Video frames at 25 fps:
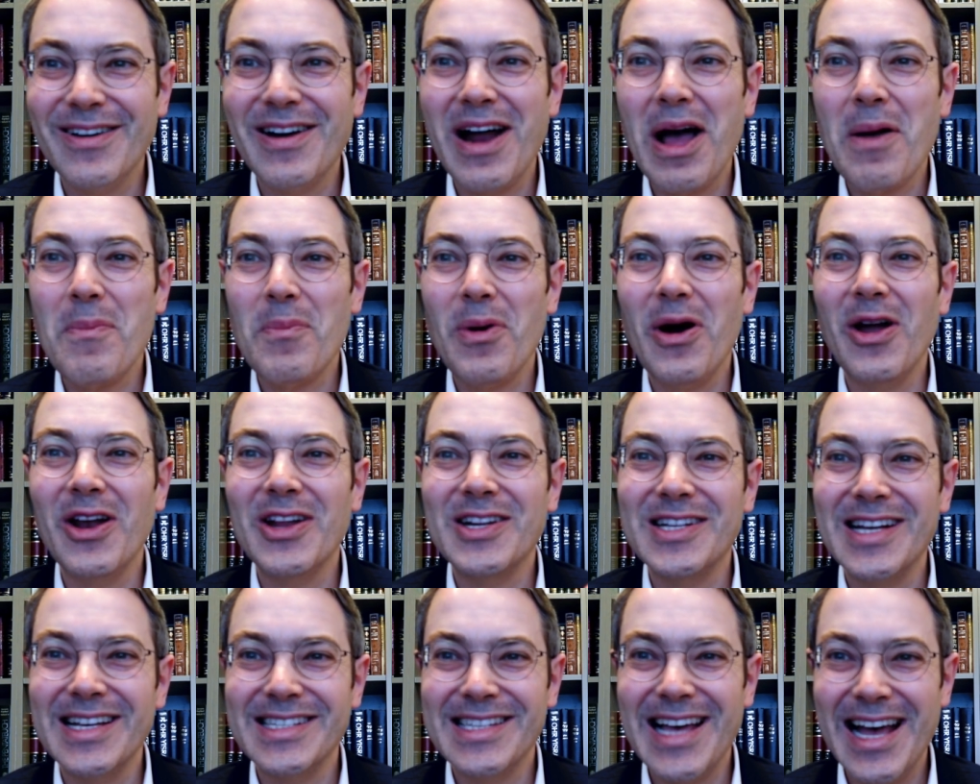I
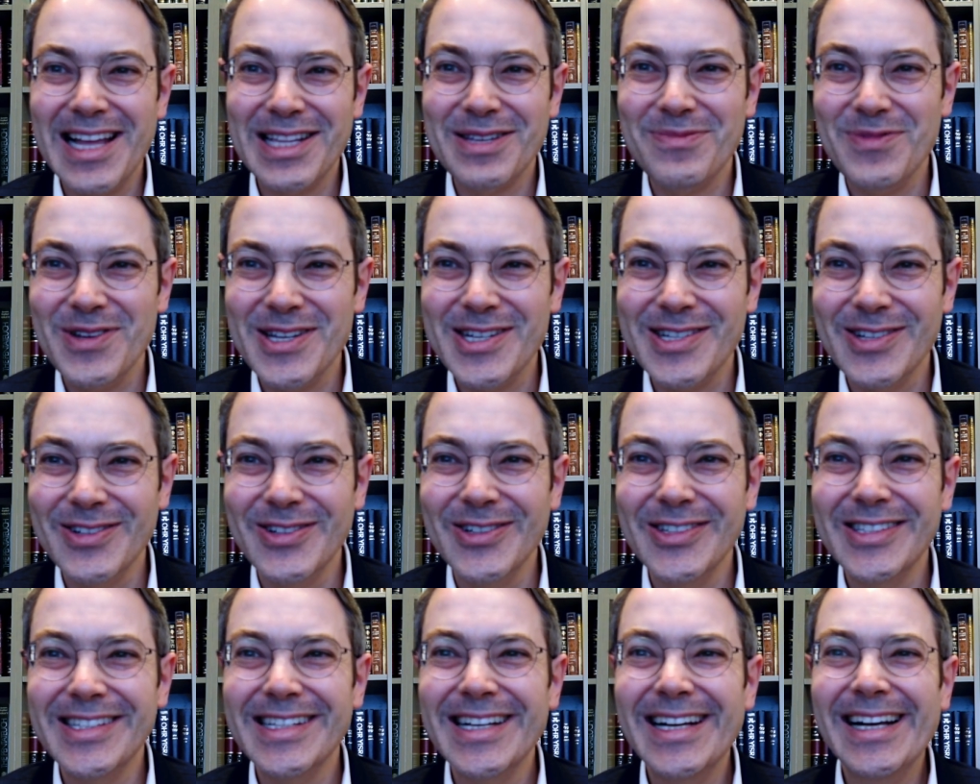apologize I had to be
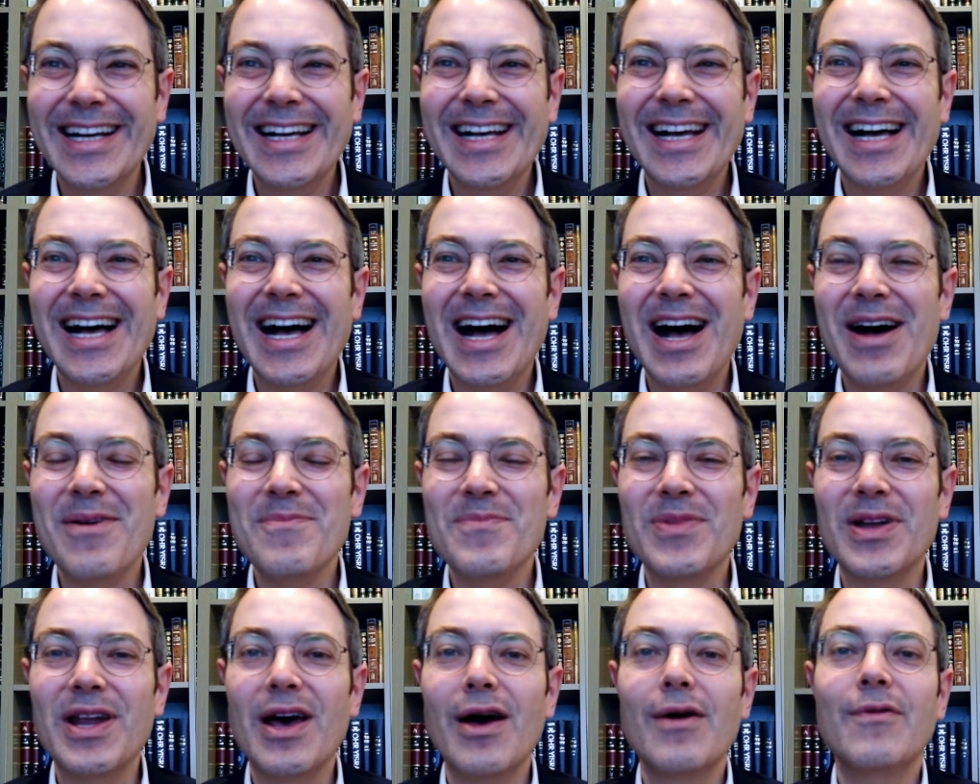short,
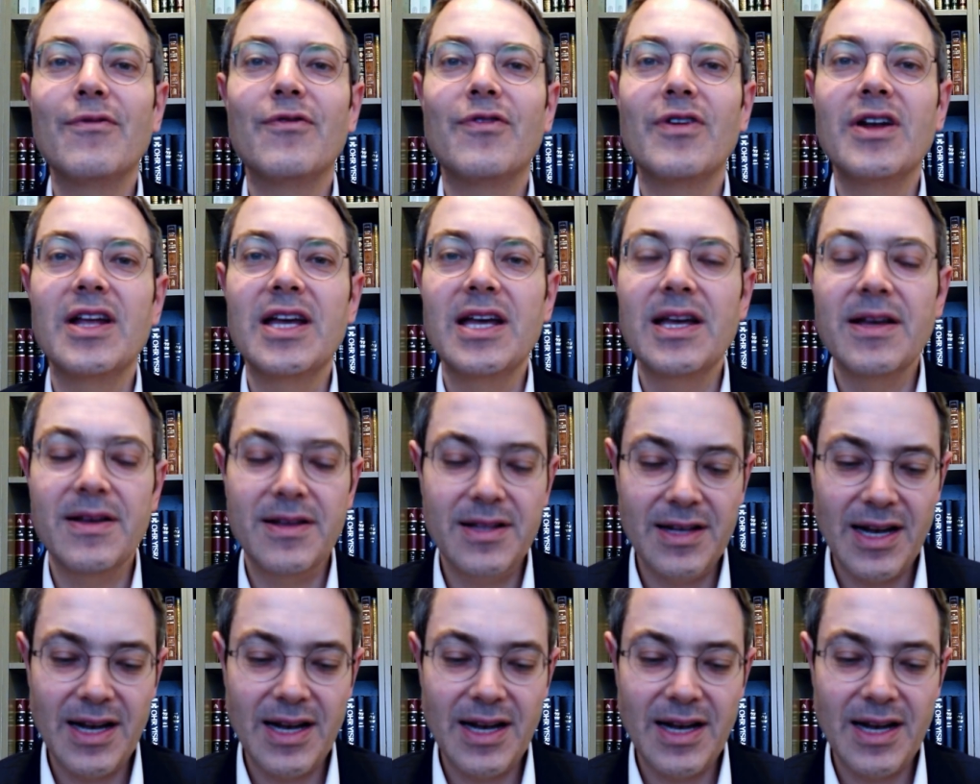but hopefully,